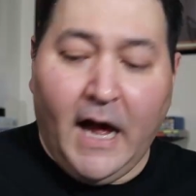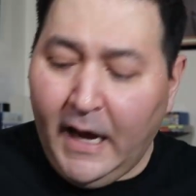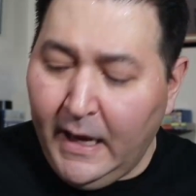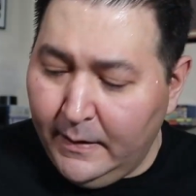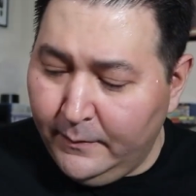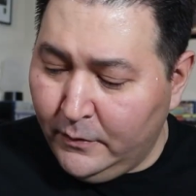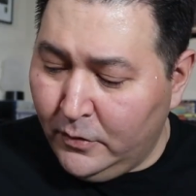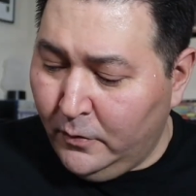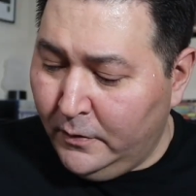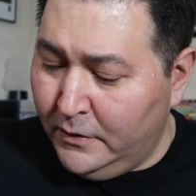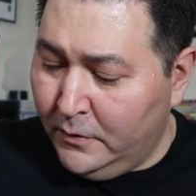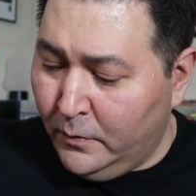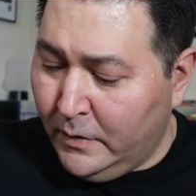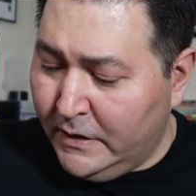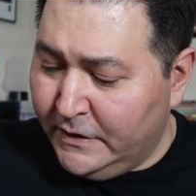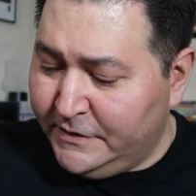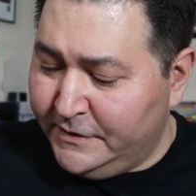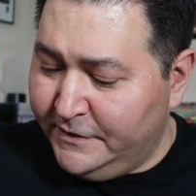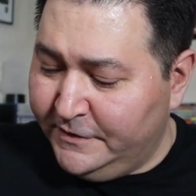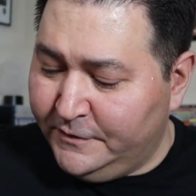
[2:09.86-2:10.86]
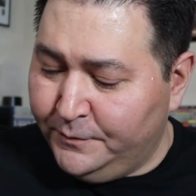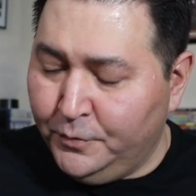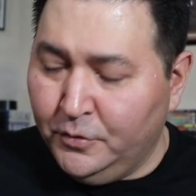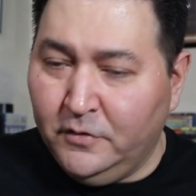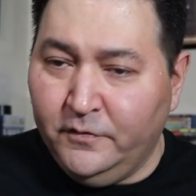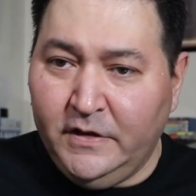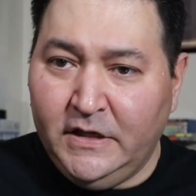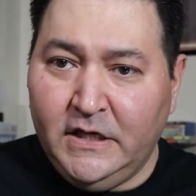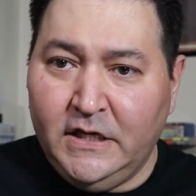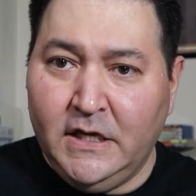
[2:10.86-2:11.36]
I am going to watch this
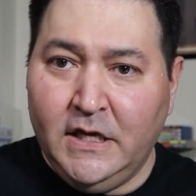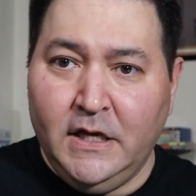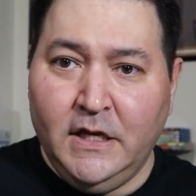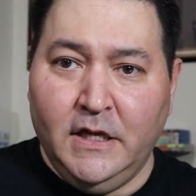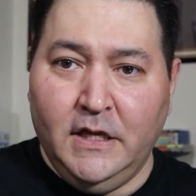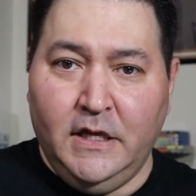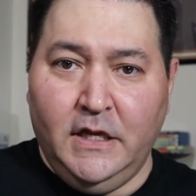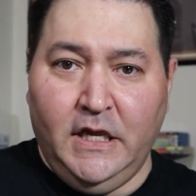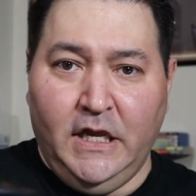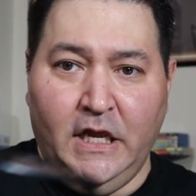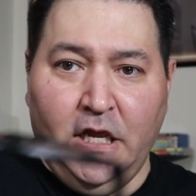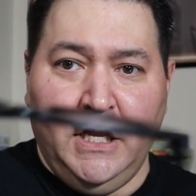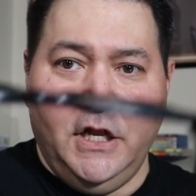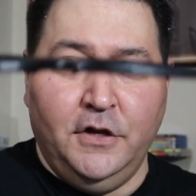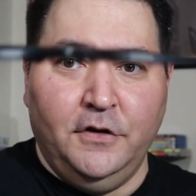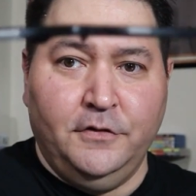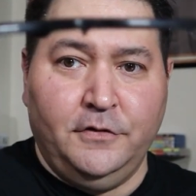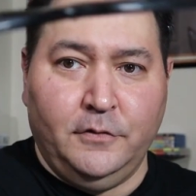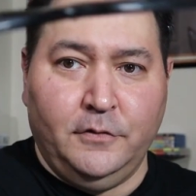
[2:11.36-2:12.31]
movie in